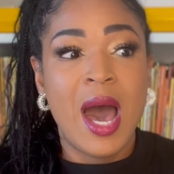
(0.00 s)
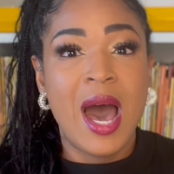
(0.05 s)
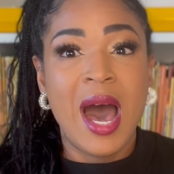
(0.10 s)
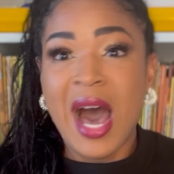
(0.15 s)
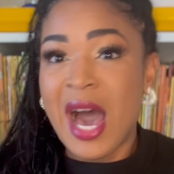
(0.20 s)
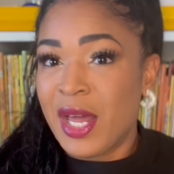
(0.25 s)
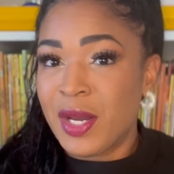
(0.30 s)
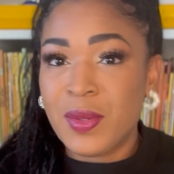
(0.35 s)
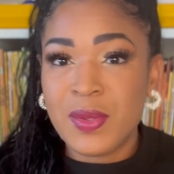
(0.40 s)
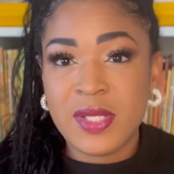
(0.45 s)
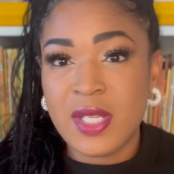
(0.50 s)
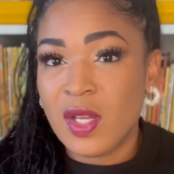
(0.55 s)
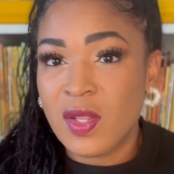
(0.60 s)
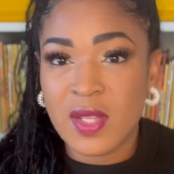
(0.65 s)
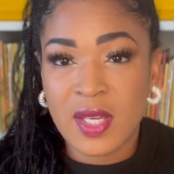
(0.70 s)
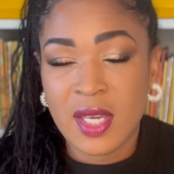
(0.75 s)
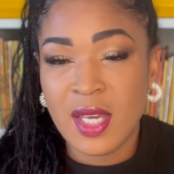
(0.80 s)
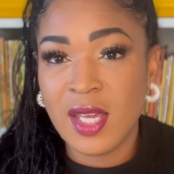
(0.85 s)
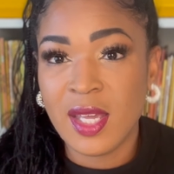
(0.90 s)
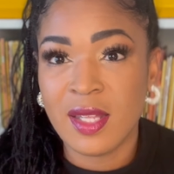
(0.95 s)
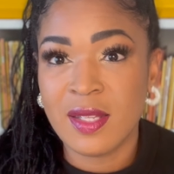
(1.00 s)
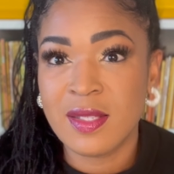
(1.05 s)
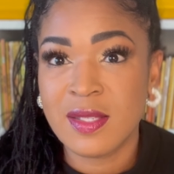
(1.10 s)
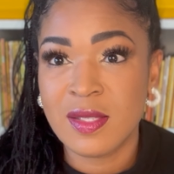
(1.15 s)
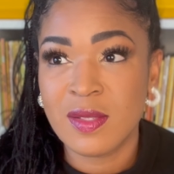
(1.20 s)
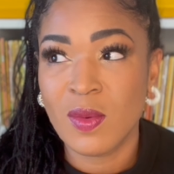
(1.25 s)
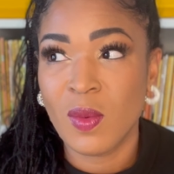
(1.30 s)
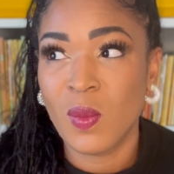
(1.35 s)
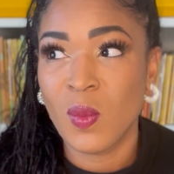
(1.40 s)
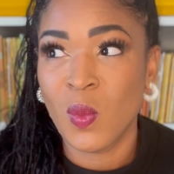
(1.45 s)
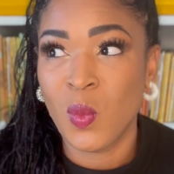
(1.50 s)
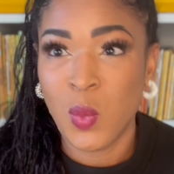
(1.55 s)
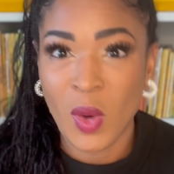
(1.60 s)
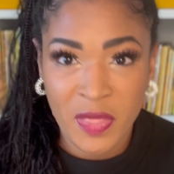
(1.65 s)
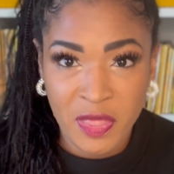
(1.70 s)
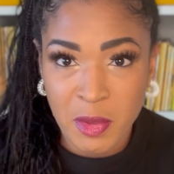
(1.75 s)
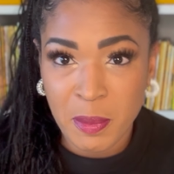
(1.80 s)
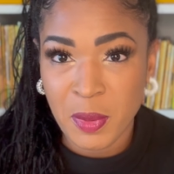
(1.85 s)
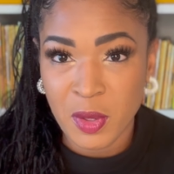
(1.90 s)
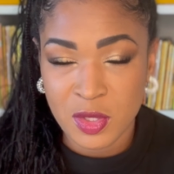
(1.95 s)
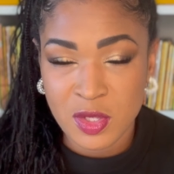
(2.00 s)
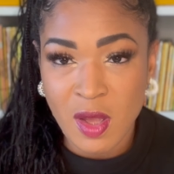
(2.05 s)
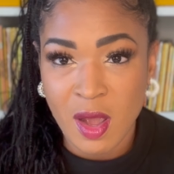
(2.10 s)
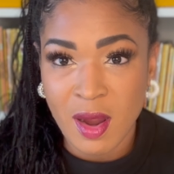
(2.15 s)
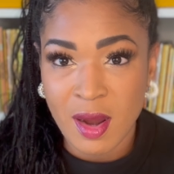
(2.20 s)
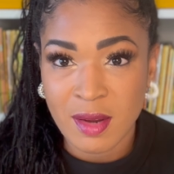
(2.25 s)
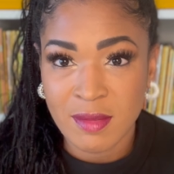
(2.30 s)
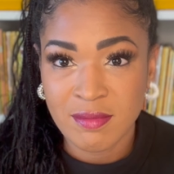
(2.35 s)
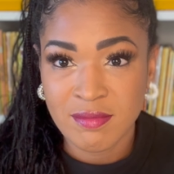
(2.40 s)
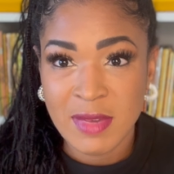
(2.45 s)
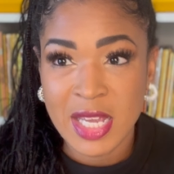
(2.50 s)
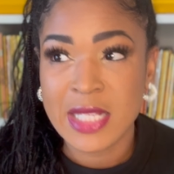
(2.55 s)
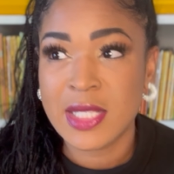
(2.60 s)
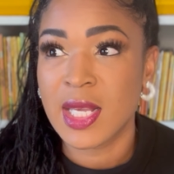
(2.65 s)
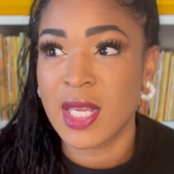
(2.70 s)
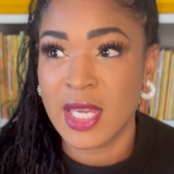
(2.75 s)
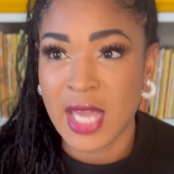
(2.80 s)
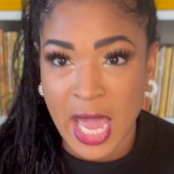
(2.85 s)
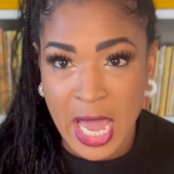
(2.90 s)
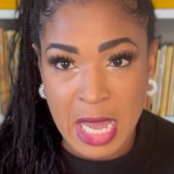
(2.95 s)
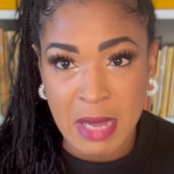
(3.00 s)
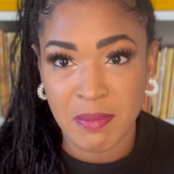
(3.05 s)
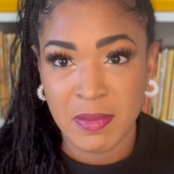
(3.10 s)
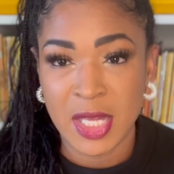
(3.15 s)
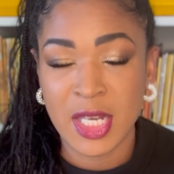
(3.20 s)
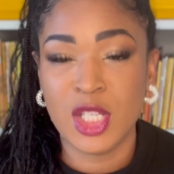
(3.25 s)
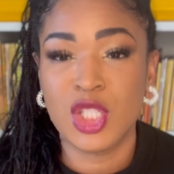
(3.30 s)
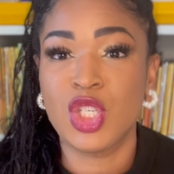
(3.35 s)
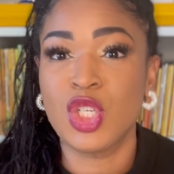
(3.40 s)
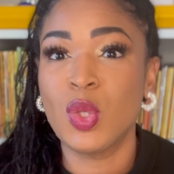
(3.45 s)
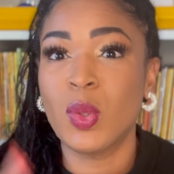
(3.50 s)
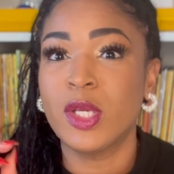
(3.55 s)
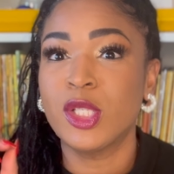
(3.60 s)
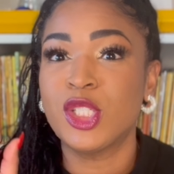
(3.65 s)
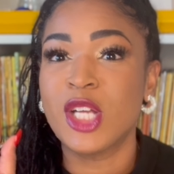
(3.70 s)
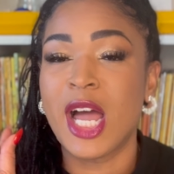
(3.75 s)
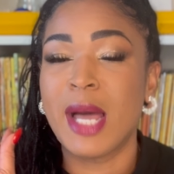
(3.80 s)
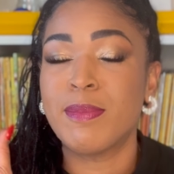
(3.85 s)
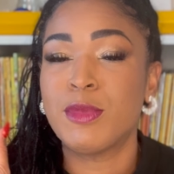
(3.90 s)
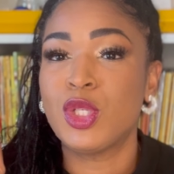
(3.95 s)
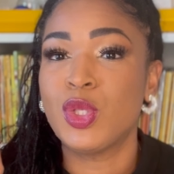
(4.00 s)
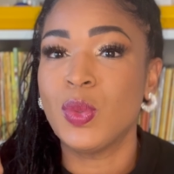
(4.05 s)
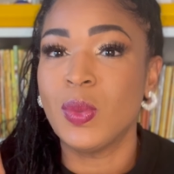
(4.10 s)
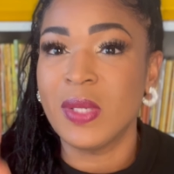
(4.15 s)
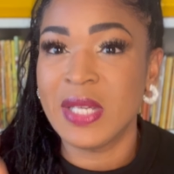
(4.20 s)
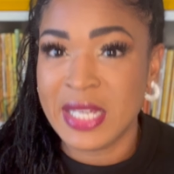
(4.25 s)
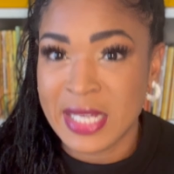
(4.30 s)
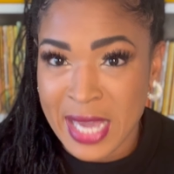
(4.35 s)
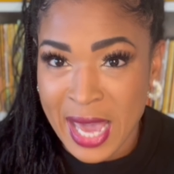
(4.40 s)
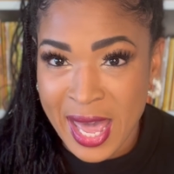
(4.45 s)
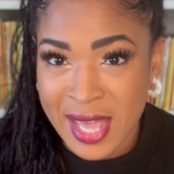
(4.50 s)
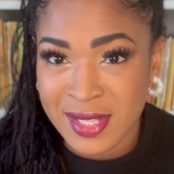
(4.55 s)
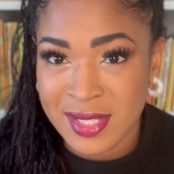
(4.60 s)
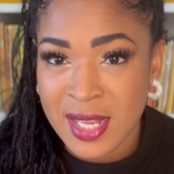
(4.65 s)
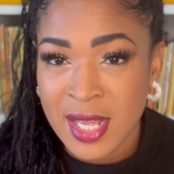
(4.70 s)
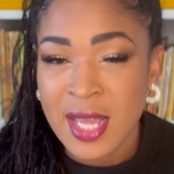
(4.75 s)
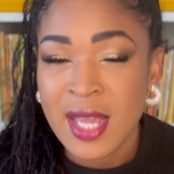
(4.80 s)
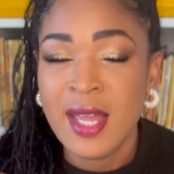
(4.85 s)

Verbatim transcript: I don't tell the kids what the books are. It's a game. It is your job to guess.